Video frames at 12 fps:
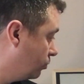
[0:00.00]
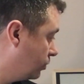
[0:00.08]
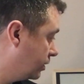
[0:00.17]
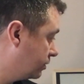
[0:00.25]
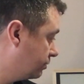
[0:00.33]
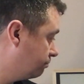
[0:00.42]

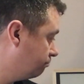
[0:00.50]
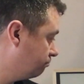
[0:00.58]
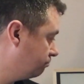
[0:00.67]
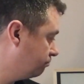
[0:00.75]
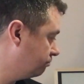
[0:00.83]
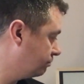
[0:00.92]
But
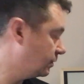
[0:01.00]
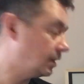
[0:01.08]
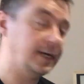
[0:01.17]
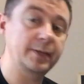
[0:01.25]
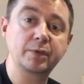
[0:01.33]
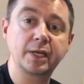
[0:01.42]

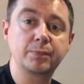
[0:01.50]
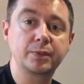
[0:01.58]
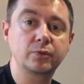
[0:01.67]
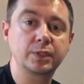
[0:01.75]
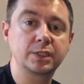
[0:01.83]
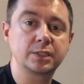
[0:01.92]
I'm
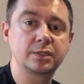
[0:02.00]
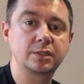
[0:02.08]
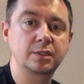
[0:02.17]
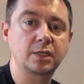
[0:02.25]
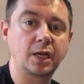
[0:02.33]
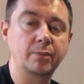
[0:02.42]
happy with
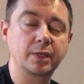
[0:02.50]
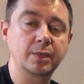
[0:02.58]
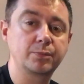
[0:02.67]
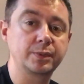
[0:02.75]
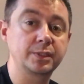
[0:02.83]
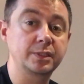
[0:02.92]
it. I'm
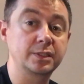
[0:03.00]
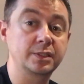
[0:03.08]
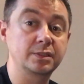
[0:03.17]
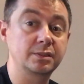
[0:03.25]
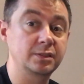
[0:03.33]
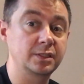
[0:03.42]

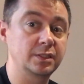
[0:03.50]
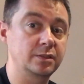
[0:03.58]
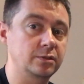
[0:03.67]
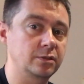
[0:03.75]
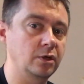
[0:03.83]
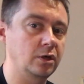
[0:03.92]
happy
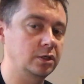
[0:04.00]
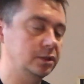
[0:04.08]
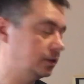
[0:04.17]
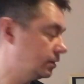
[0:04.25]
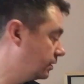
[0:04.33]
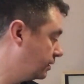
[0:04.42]
it's
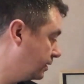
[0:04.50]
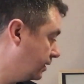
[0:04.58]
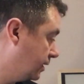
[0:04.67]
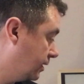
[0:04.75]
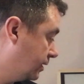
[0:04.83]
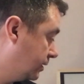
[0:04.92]
gone,
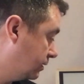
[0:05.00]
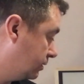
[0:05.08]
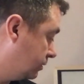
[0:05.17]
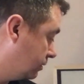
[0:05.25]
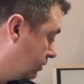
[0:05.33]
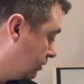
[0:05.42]

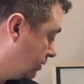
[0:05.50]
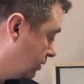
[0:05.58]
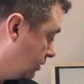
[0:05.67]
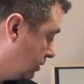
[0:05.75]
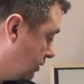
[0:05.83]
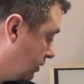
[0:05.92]
and
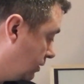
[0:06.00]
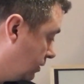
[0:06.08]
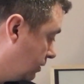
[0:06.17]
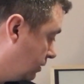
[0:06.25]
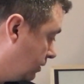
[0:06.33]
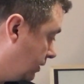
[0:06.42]

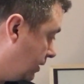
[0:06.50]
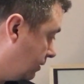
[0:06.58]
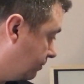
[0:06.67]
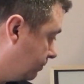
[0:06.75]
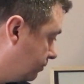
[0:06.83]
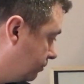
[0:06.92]
yeah,